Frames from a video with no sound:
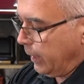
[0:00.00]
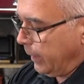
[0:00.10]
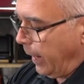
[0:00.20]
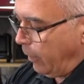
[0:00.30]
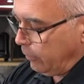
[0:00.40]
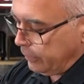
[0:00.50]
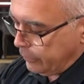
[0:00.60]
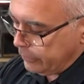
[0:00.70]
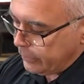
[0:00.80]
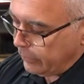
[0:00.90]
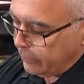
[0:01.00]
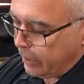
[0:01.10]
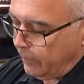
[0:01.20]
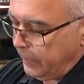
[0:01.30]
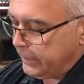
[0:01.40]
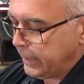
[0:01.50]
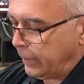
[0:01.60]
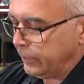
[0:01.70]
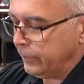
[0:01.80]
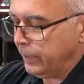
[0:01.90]
Now there's other companies
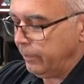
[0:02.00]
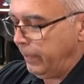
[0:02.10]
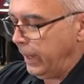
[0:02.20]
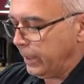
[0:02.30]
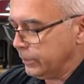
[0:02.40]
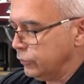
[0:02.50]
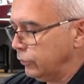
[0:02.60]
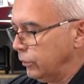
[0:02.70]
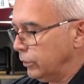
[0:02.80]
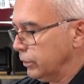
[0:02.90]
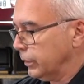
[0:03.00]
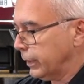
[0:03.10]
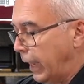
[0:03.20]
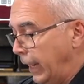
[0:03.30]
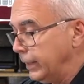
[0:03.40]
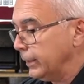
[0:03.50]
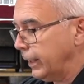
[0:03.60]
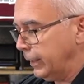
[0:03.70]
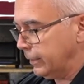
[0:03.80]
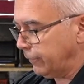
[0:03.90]
out there that make a tool kind of
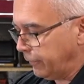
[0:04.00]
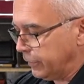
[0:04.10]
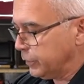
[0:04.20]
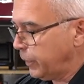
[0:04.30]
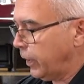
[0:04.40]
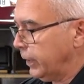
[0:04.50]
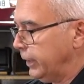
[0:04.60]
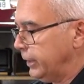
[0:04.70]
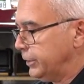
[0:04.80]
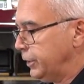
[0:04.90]
like the first part of this